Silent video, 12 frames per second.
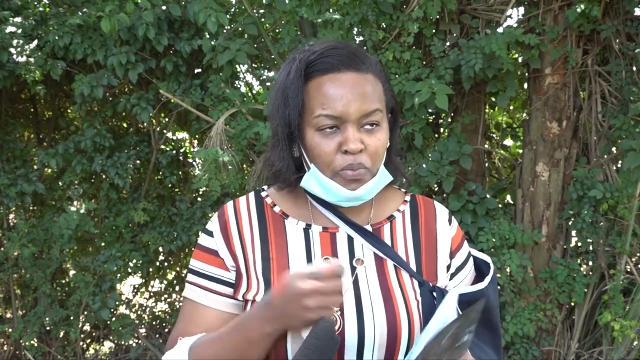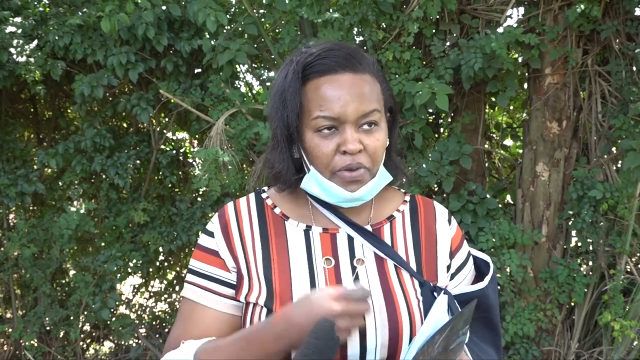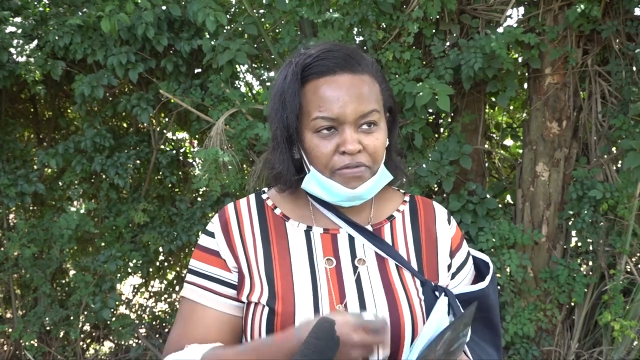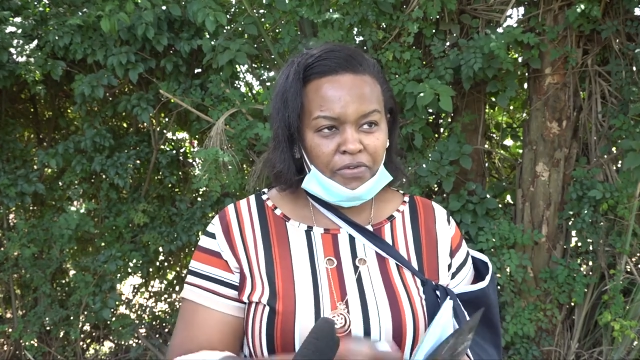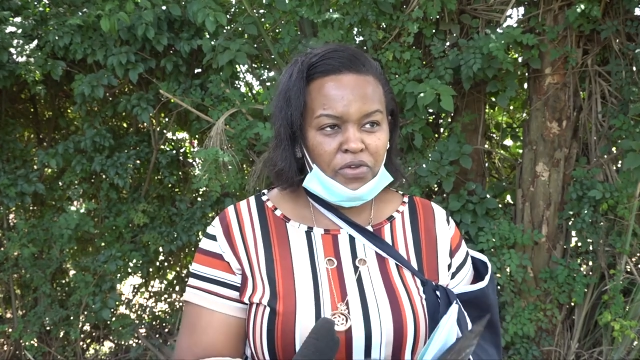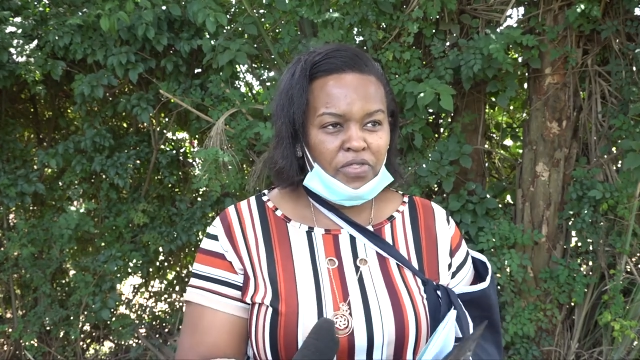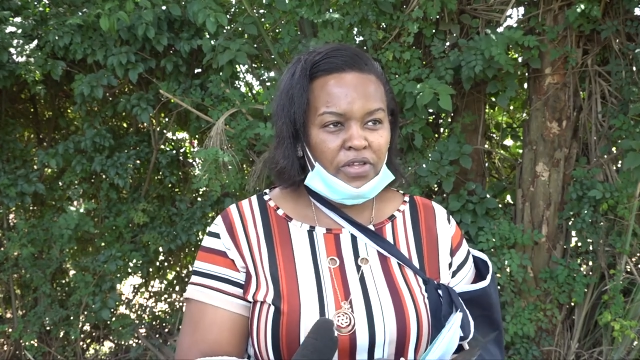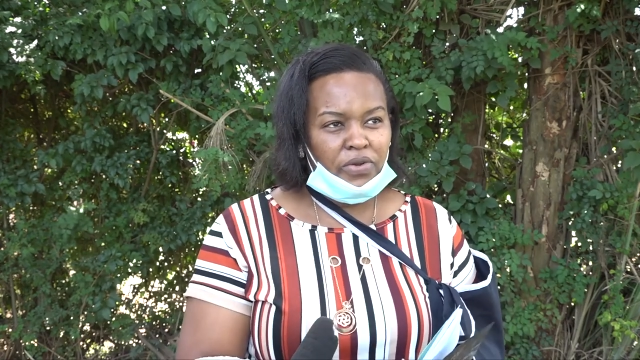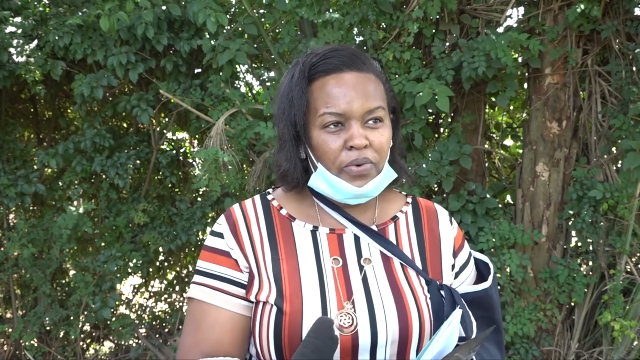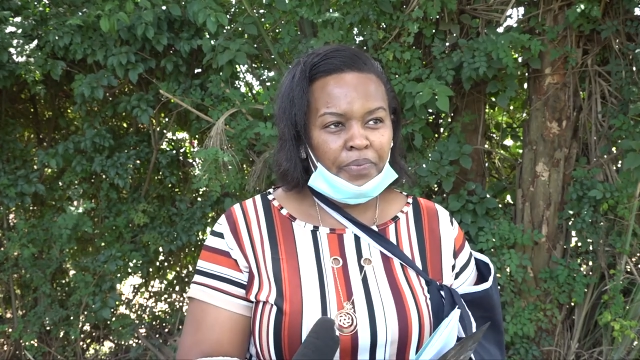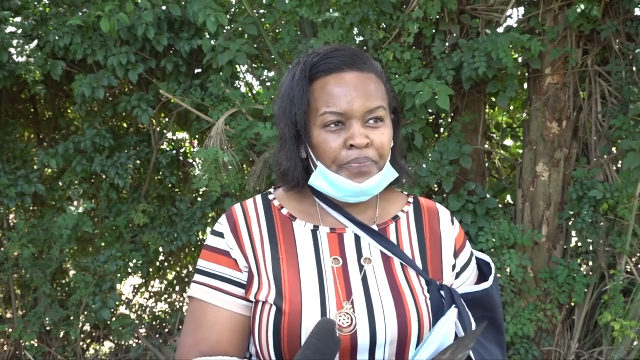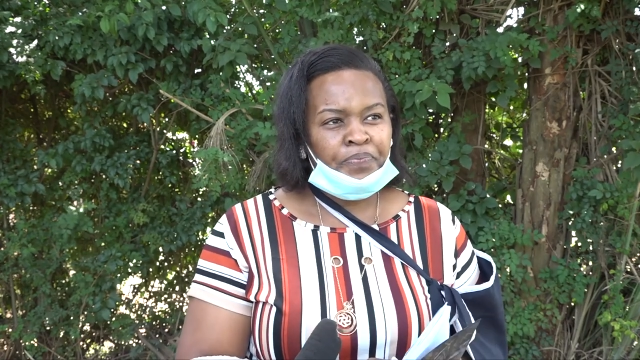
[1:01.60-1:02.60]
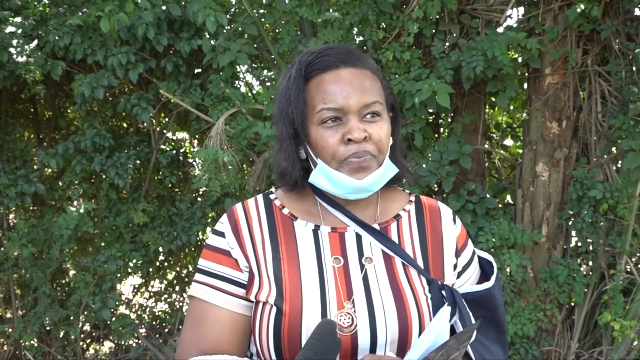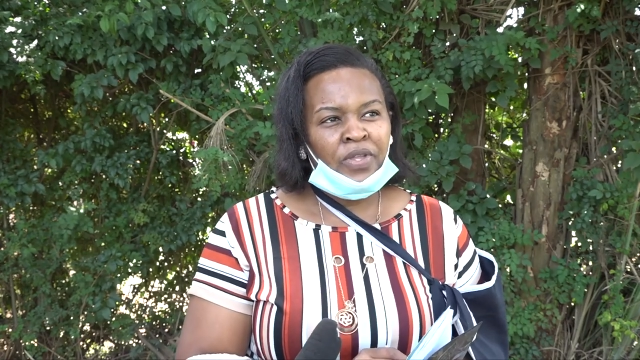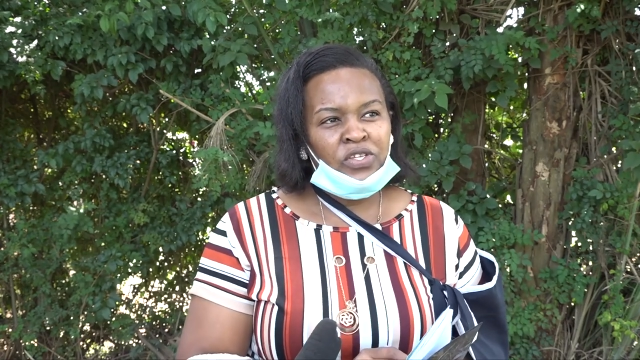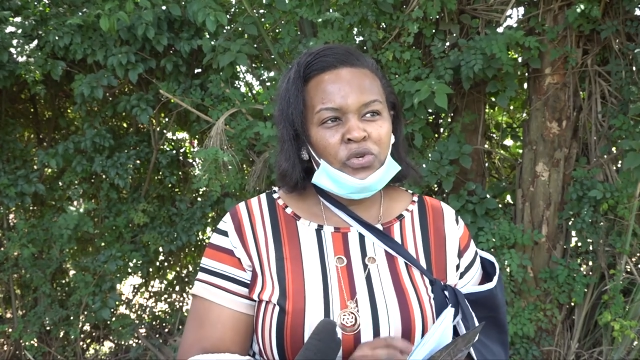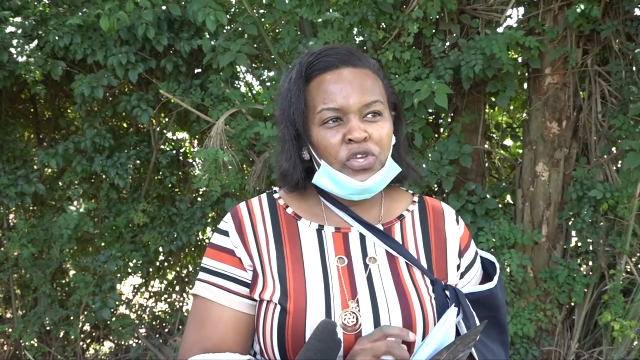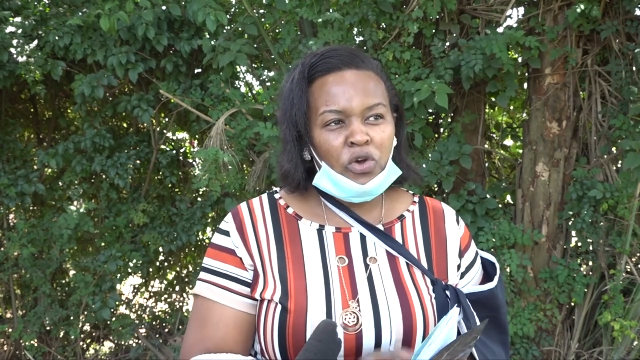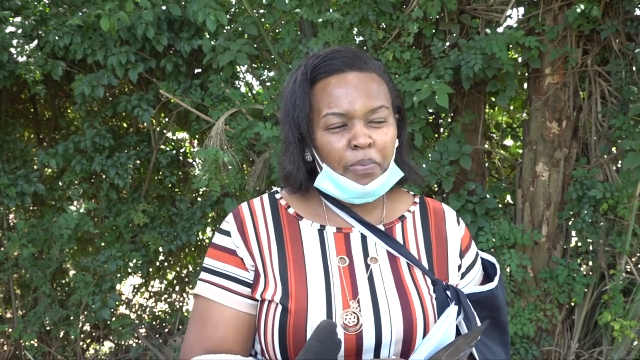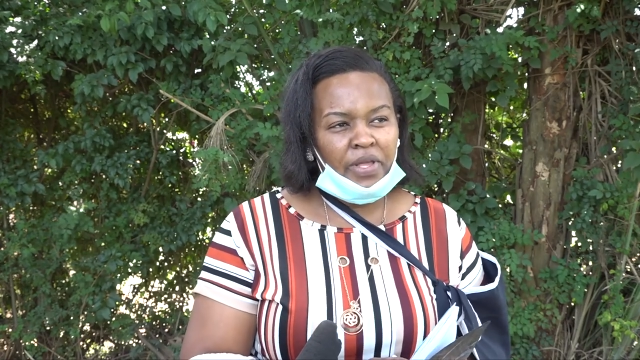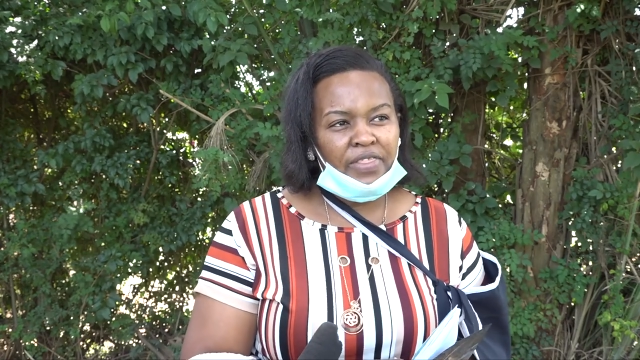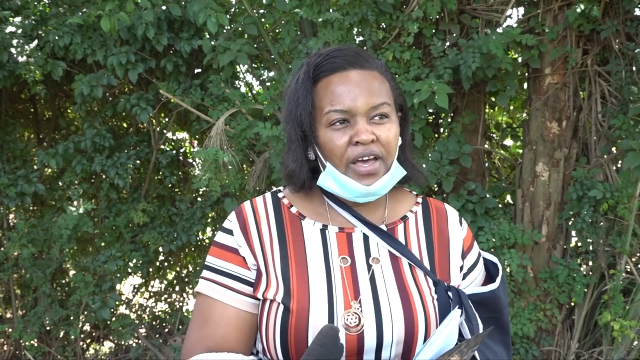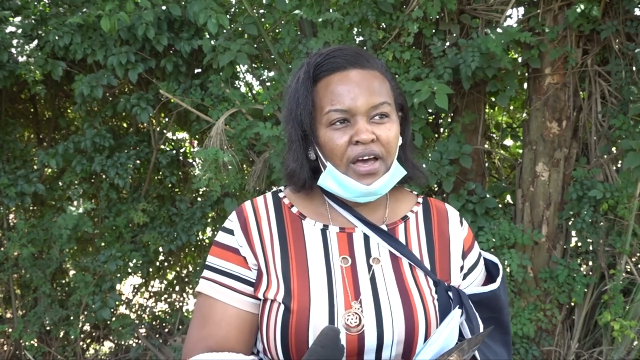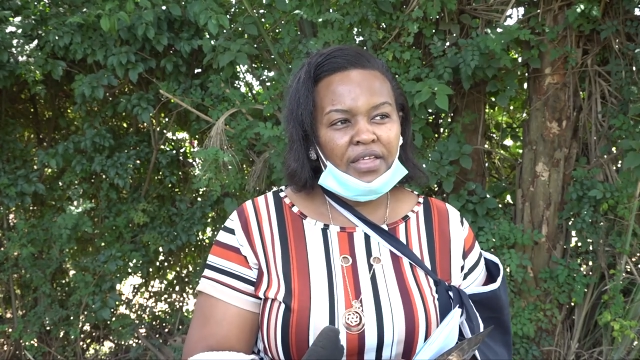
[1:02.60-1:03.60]
open for you the door. So he
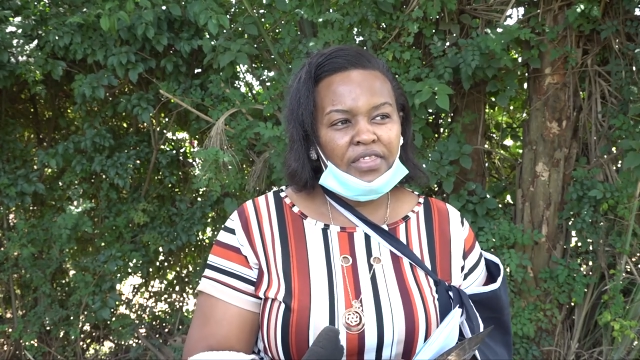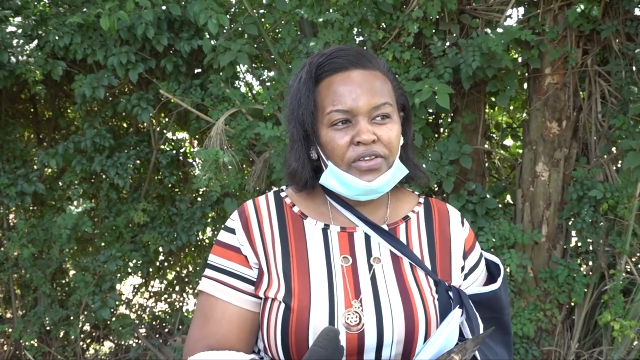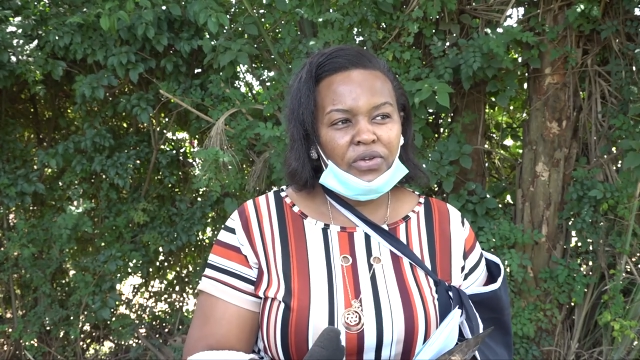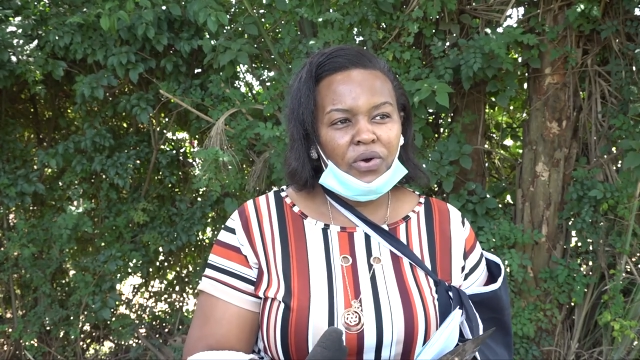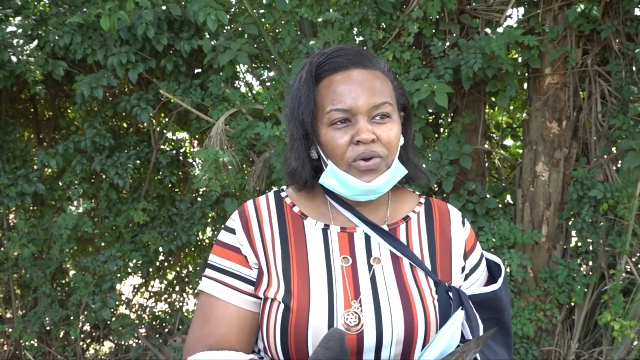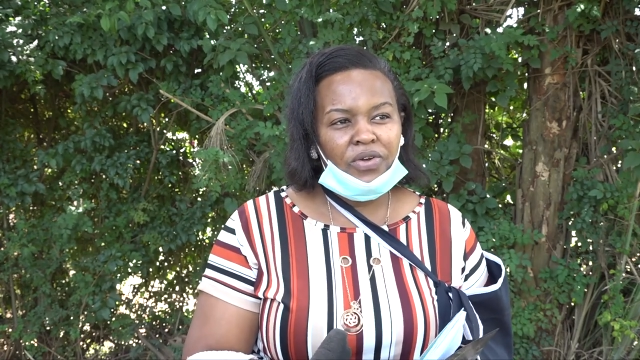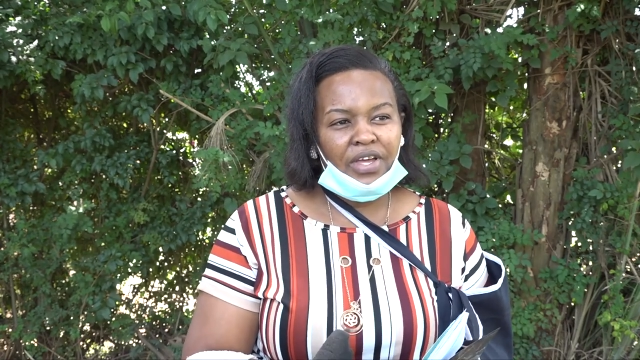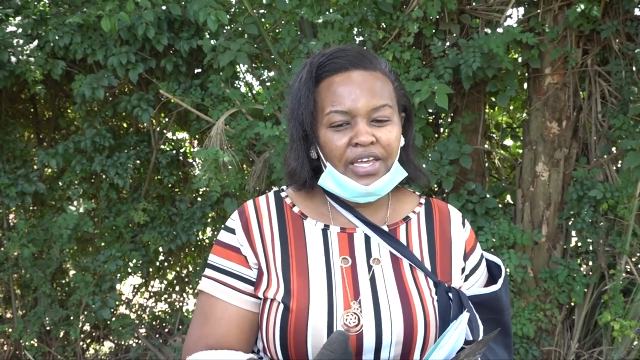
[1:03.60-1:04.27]
opened the door.